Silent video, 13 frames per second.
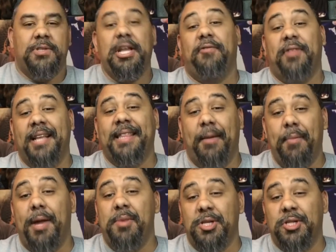Stuff like
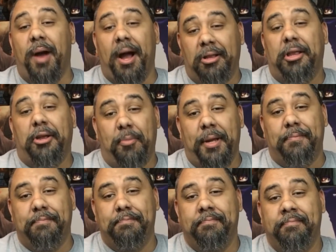that made me smile a little
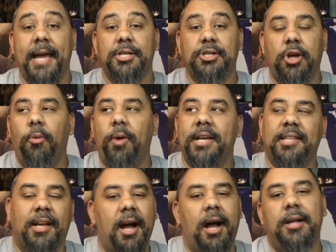bit. And as
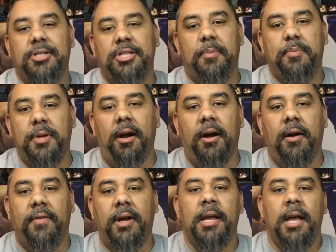always, the concept
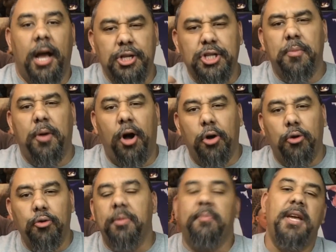of a small
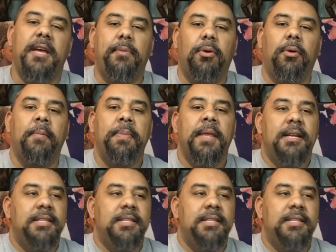group of people